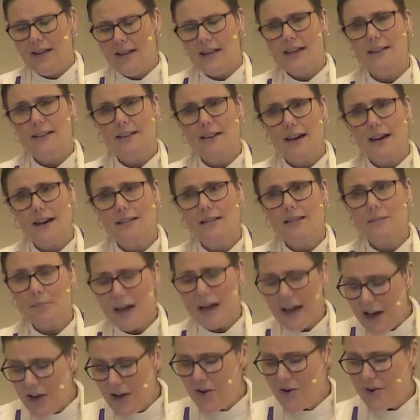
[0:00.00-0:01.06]
and God's
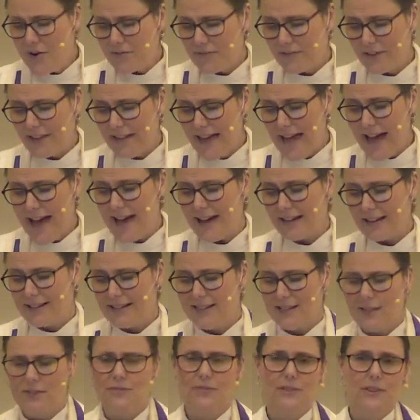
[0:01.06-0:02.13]
powerful
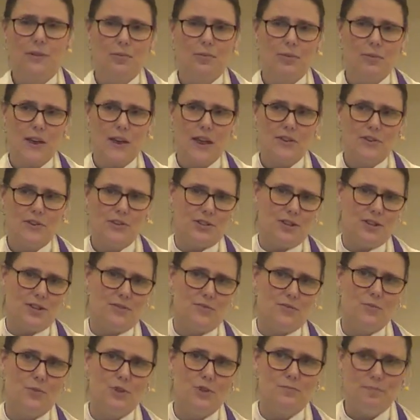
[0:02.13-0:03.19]
acts of
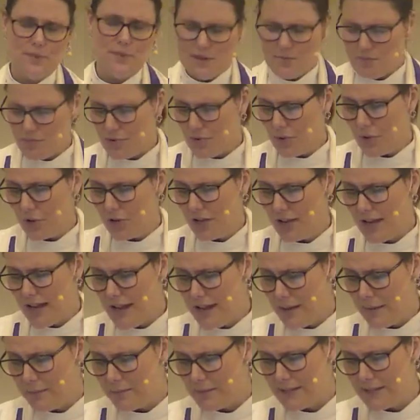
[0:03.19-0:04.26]
liberation would be
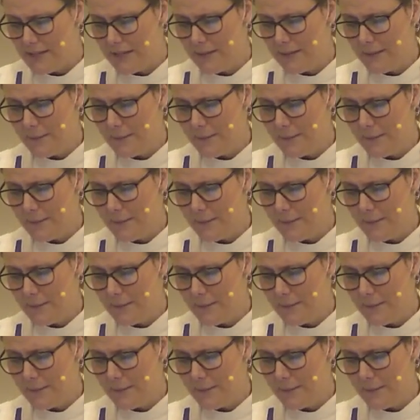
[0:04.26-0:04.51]
proclaimed.